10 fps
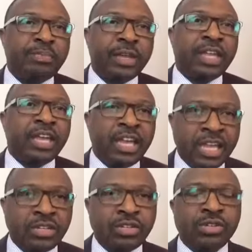peek
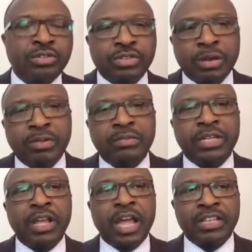into some of
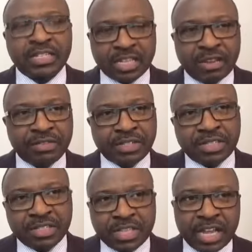the
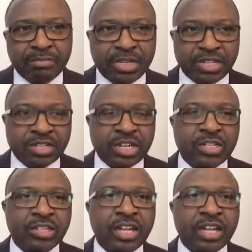services the administrator